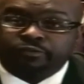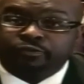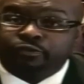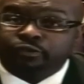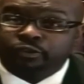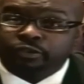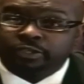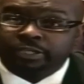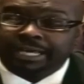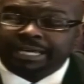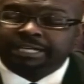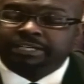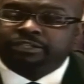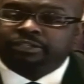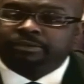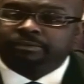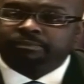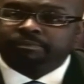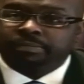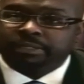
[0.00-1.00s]
full and
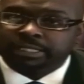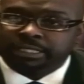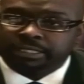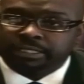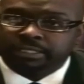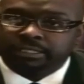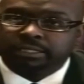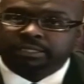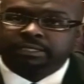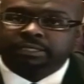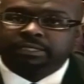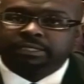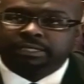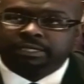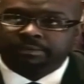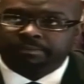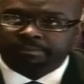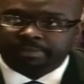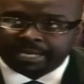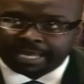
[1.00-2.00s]
complete
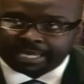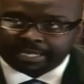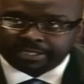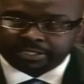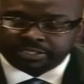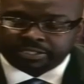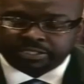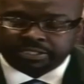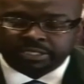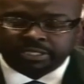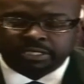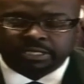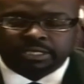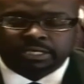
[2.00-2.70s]
compliance